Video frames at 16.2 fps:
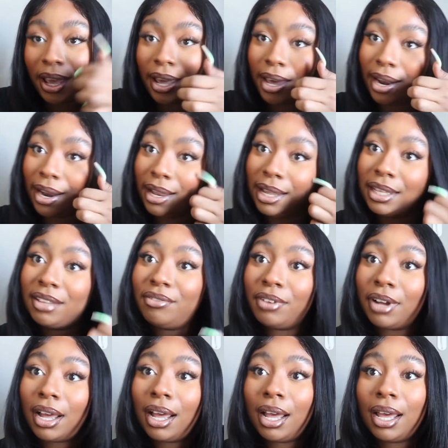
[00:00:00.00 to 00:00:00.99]
I like the
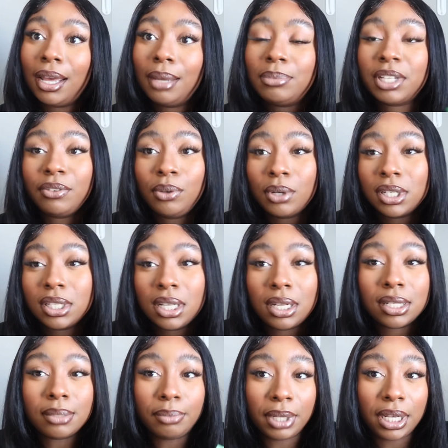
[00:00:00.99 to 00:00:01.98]
vibes. If you want to see
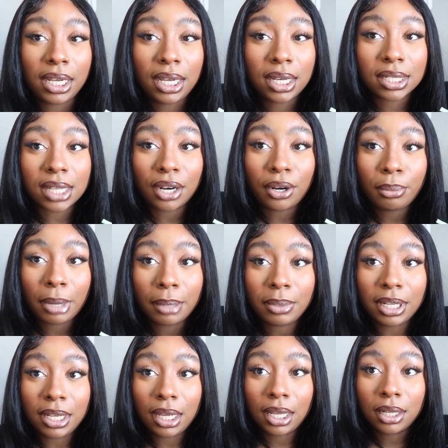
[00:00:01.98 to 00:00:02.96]
this beat, because I do my
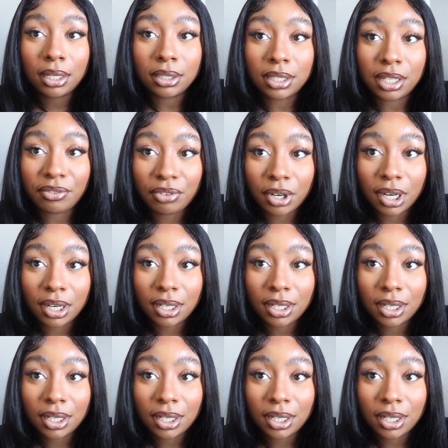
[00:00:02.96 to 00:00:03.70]
beat different